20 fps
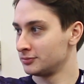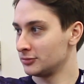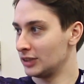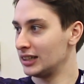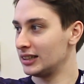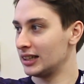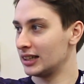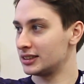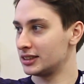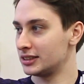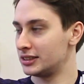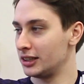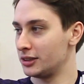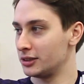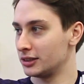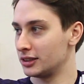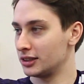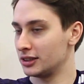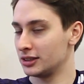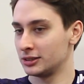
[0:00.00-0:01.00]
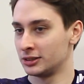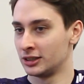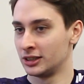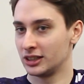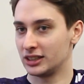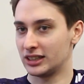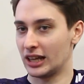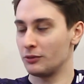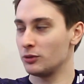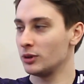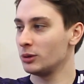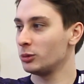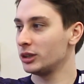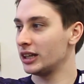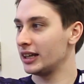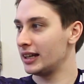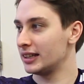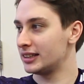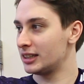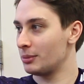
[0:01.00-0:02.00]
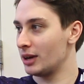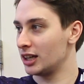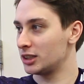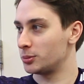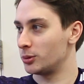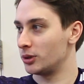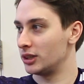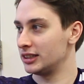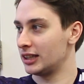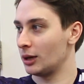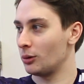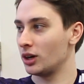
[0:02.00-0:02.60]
I think that's the secret, though. Because everyone, when they get to match point,